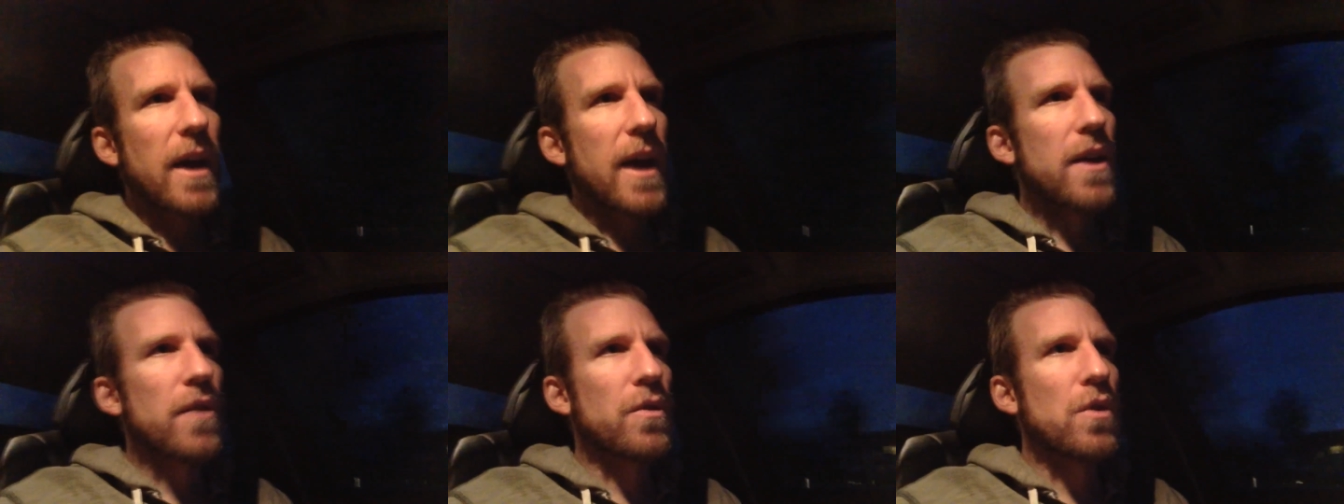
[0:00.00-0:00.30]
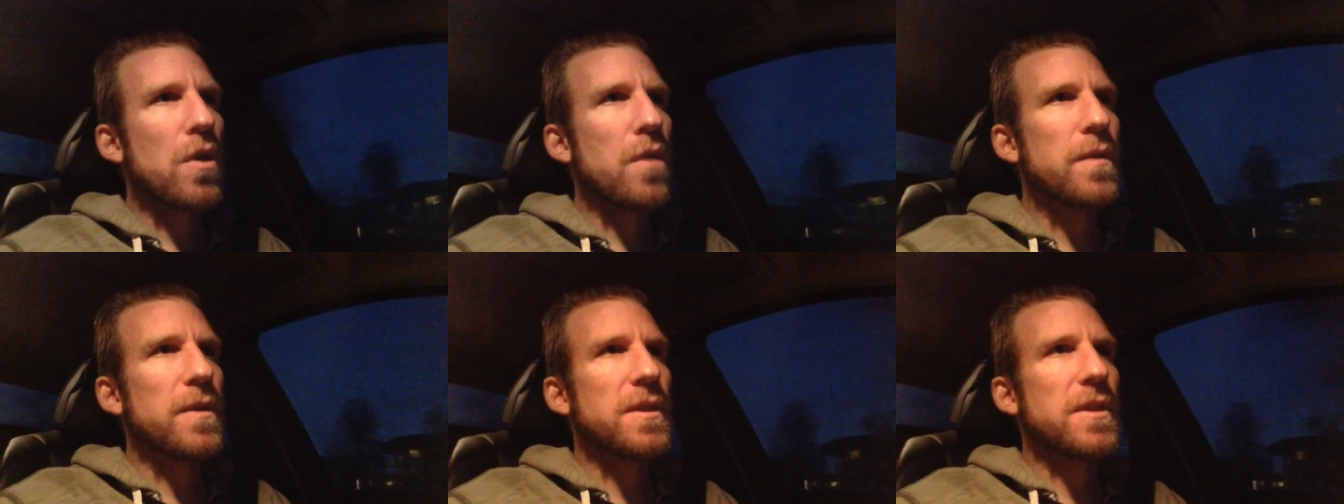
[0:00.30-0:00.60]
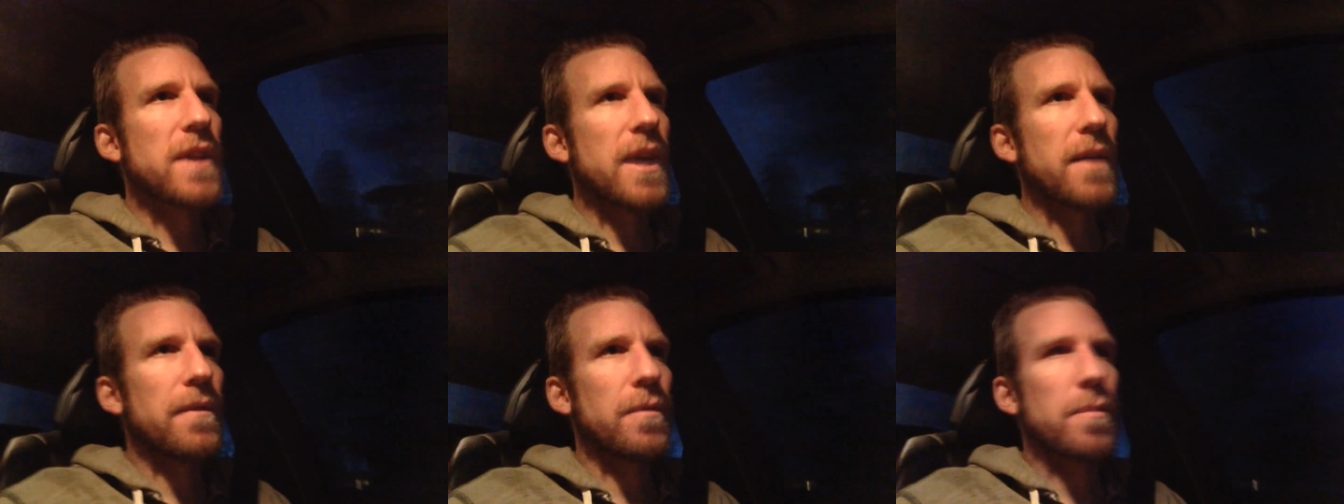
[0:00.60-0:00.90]
I don't know if
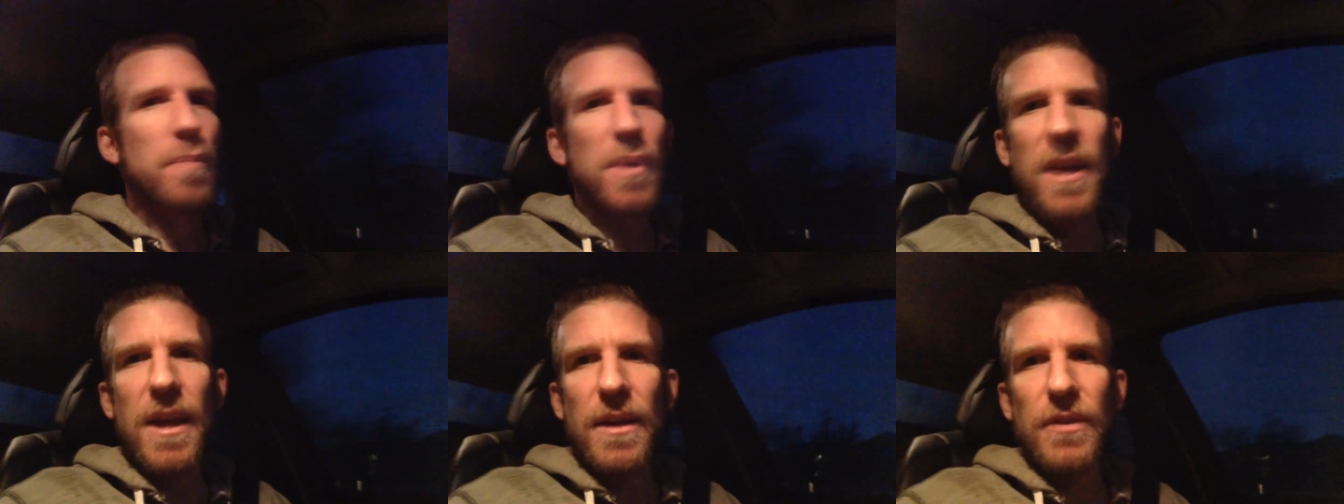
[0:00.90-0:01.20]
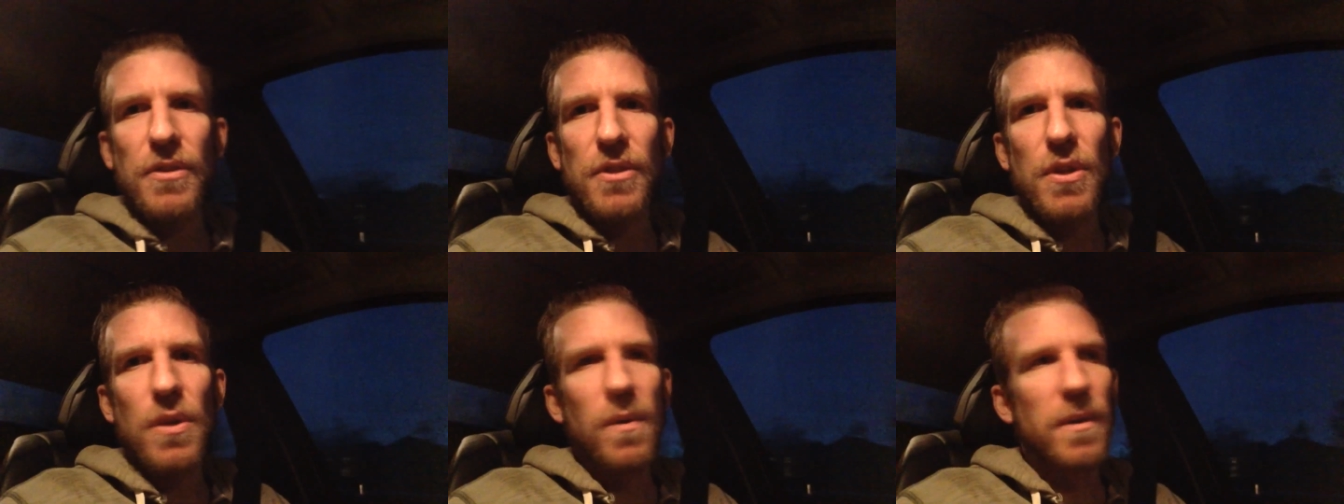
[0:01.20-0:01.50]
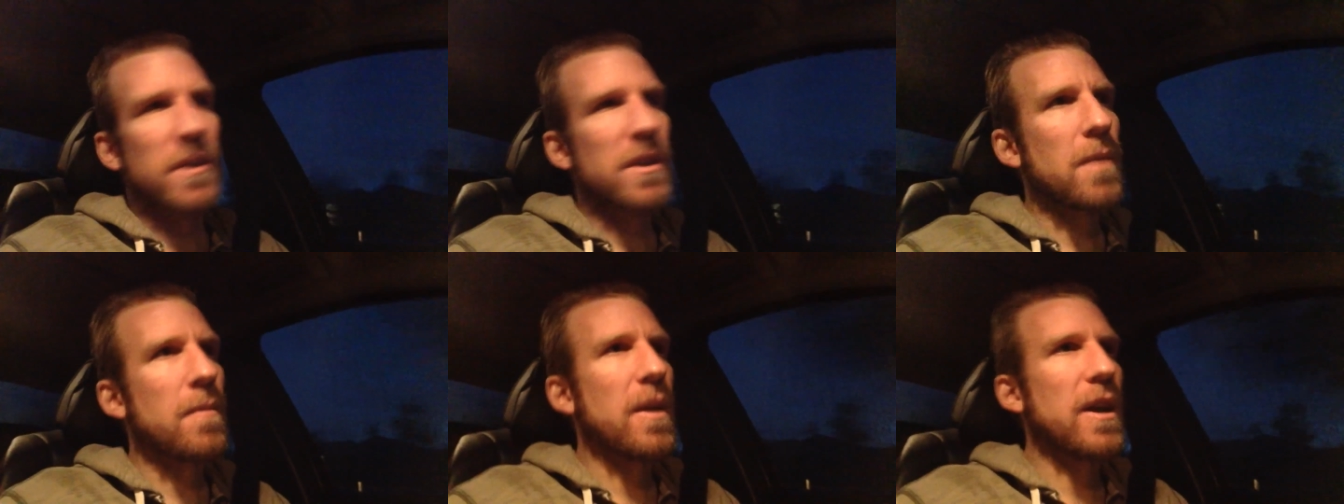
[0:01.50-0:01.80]
it's like for PS2
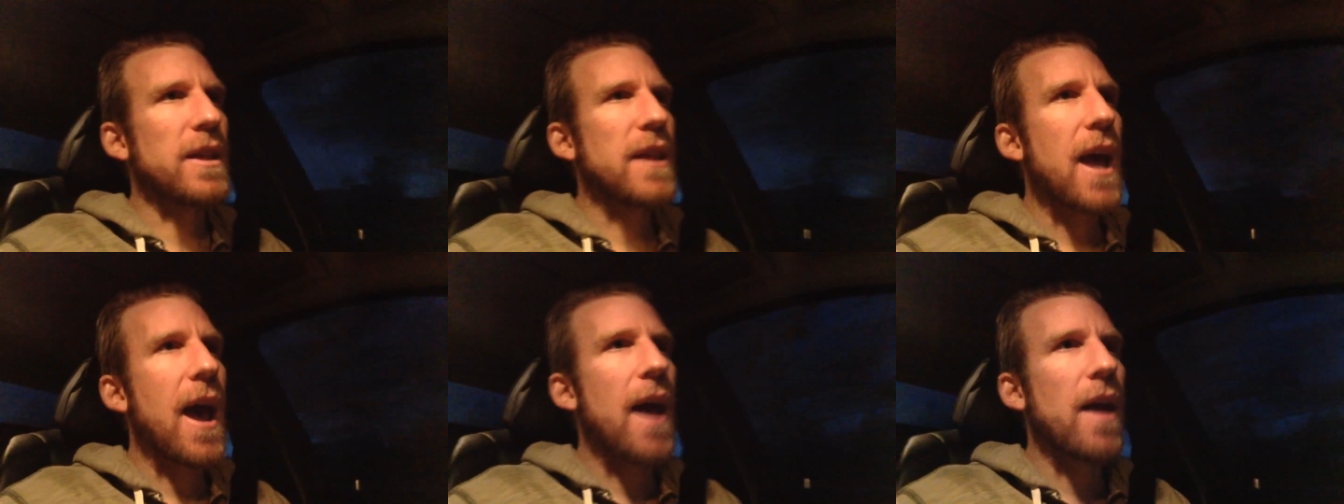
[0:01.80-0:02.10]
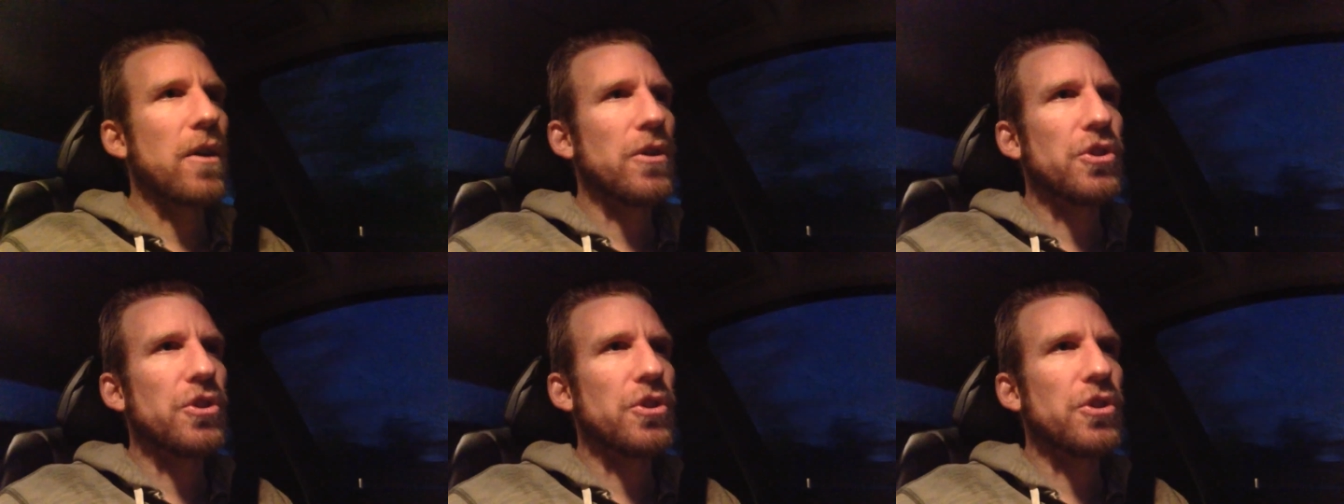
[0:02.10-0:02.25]
or something like that.